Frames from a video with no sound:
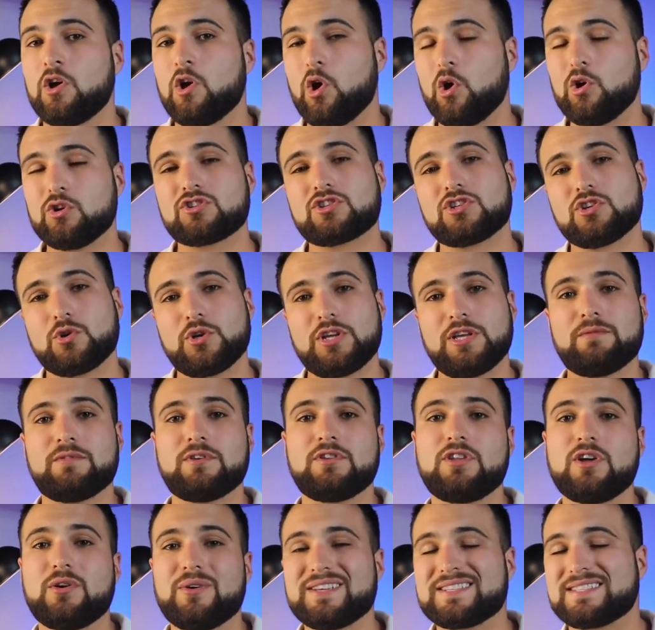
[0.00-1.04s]
Also,
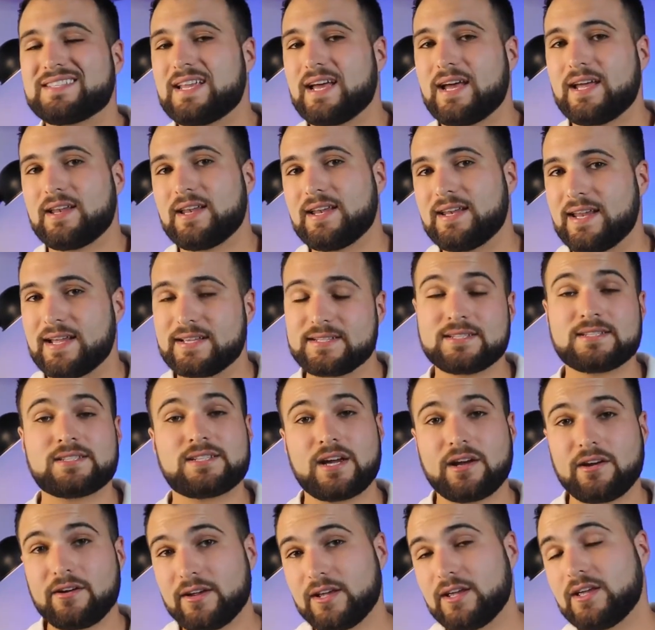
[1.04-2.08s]
even though it's not
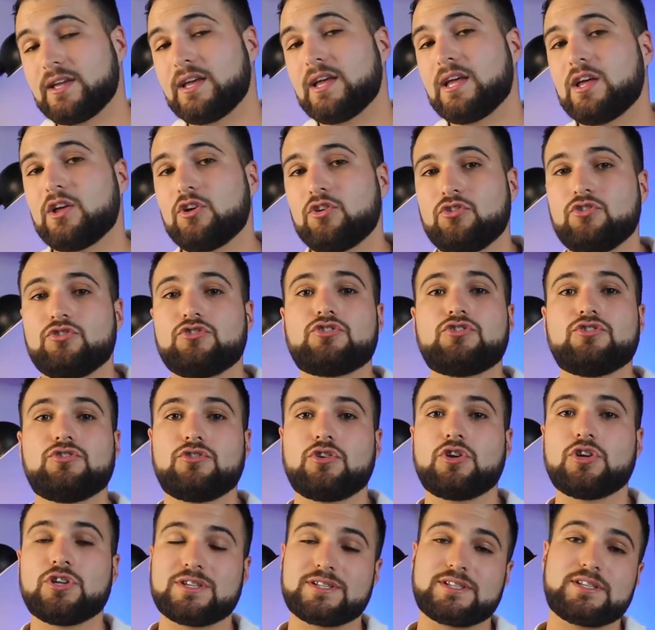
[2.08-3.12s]
necessary, you
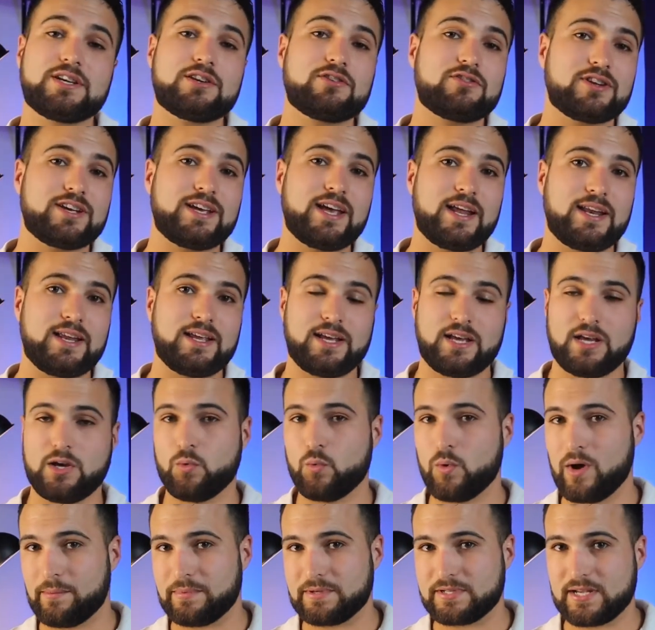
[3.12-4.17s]
should consider getting a
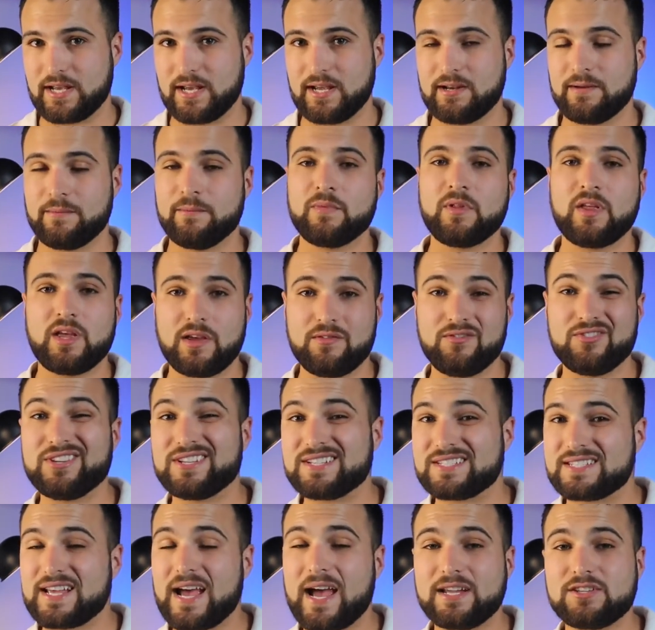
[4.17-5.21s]
website. If you
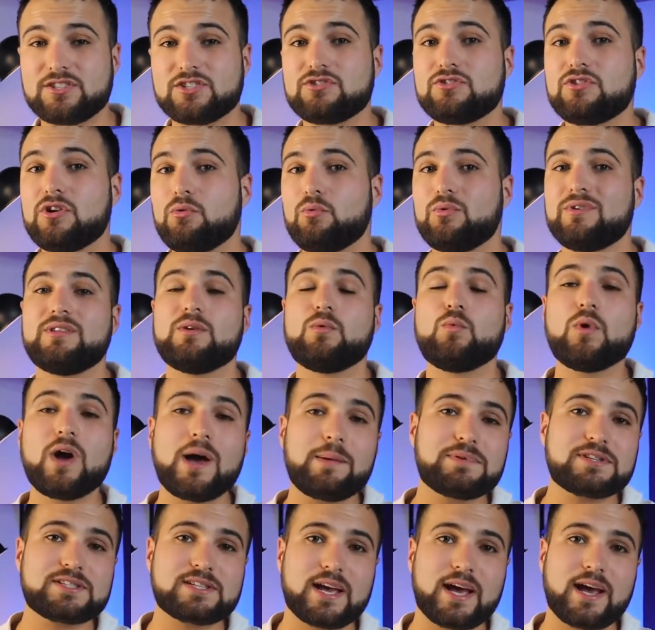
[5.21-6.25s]
decide to go with a
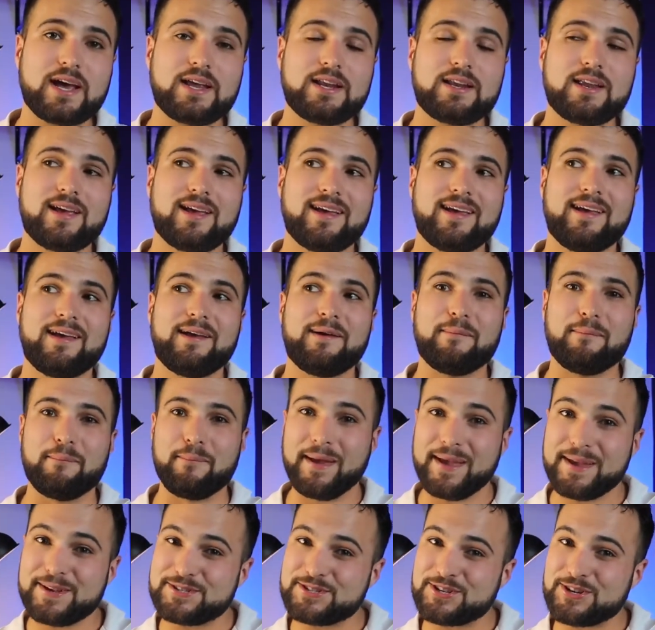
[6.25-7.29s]
website,
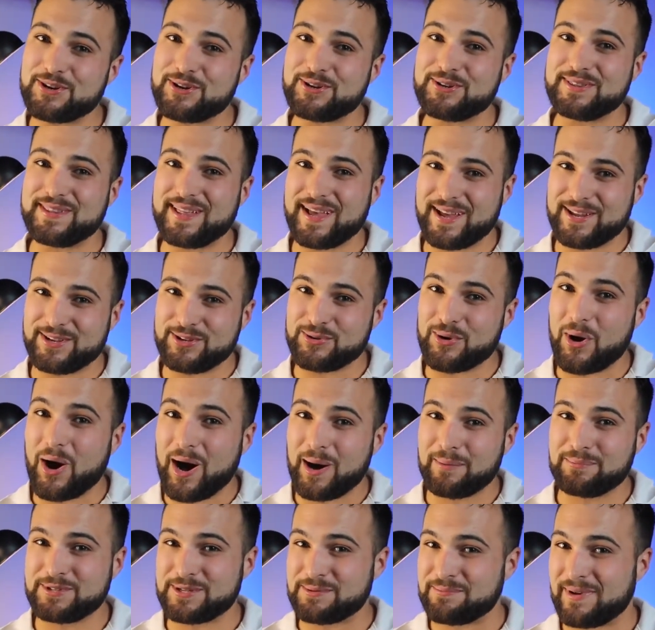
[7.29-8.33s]
make sure that you
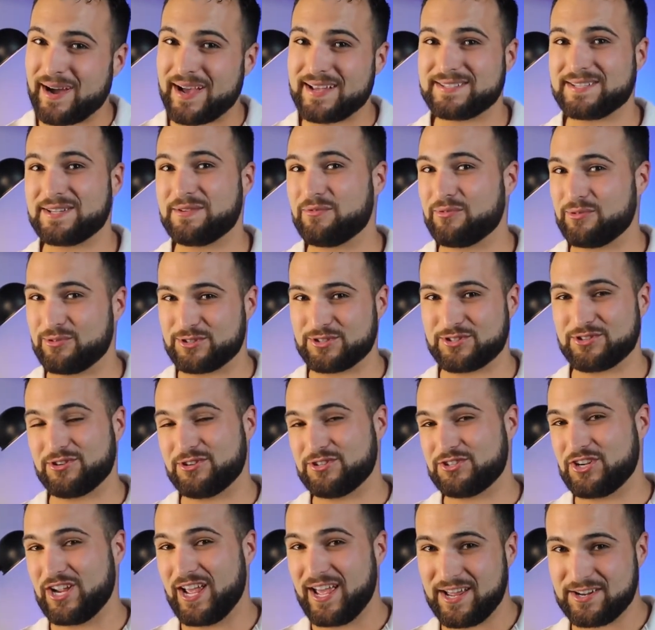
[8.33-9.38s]
optimize it for
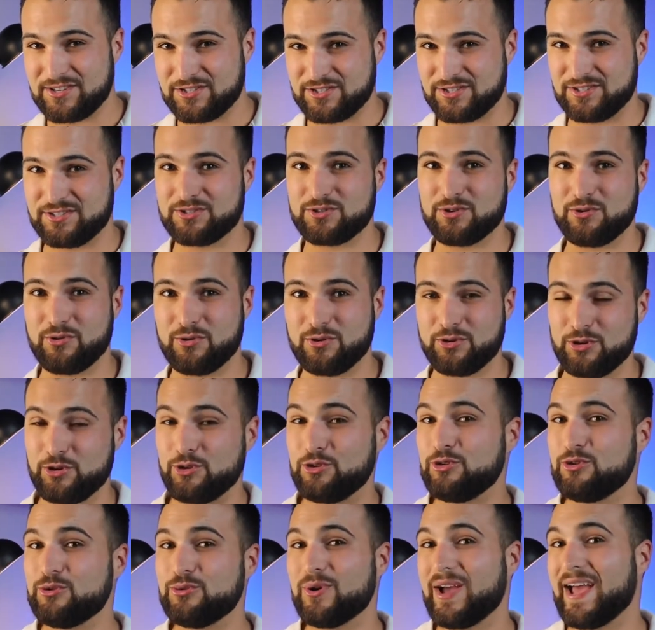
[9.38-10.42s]
search engines, or you
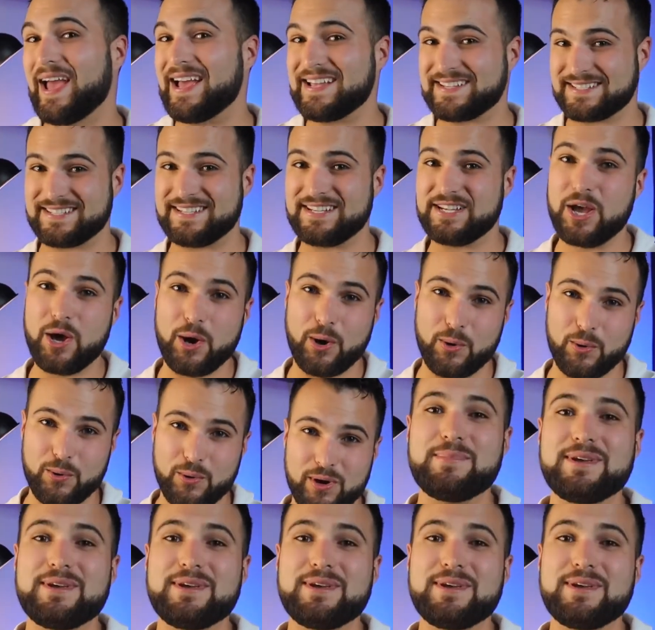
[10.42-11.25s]
do SEO.